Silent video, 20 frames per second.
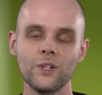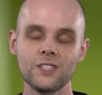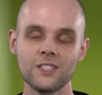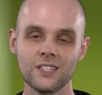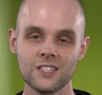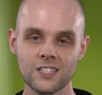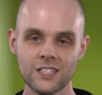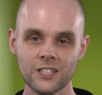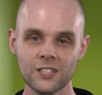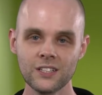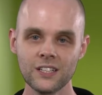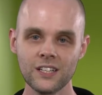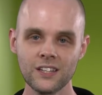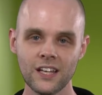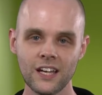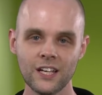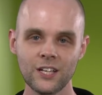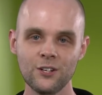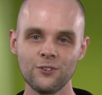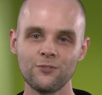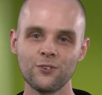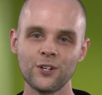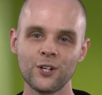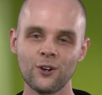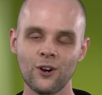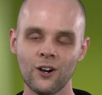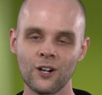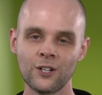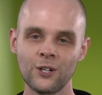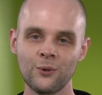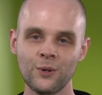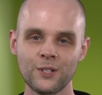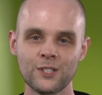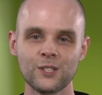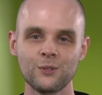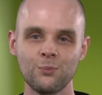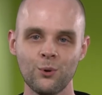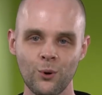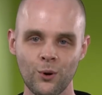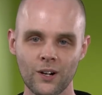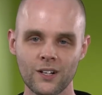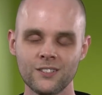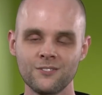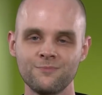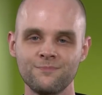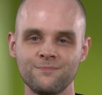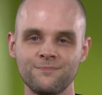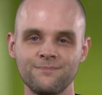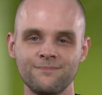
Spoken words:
we sincerely thank you for your ongoing support.